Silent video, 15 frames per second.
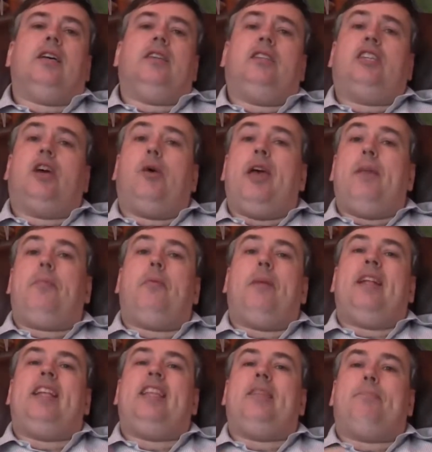So
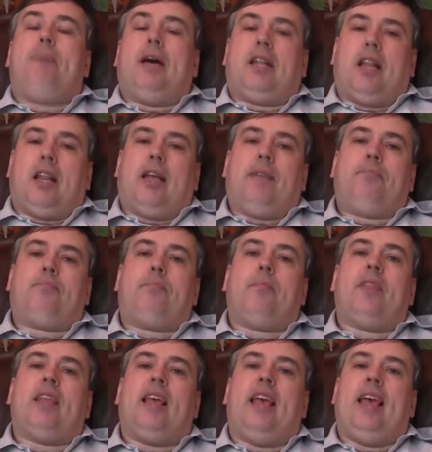implementing the butler,
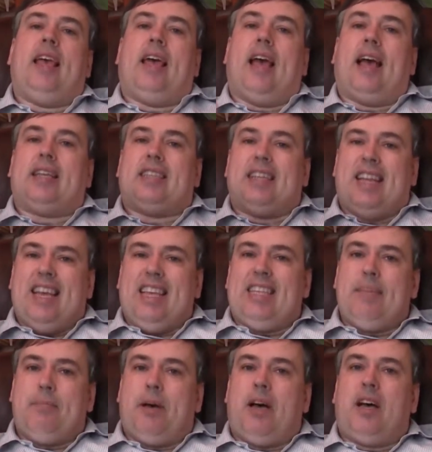it has an
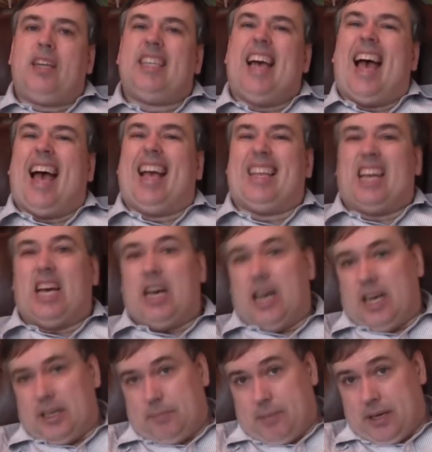easy part and a
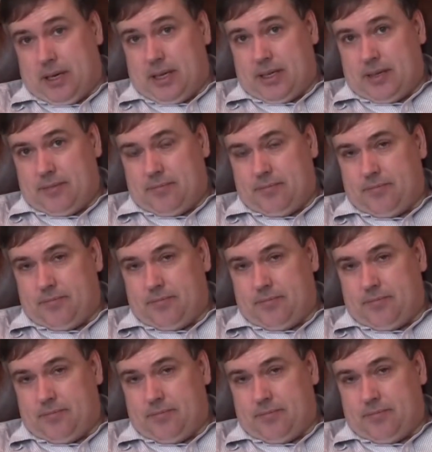hard part.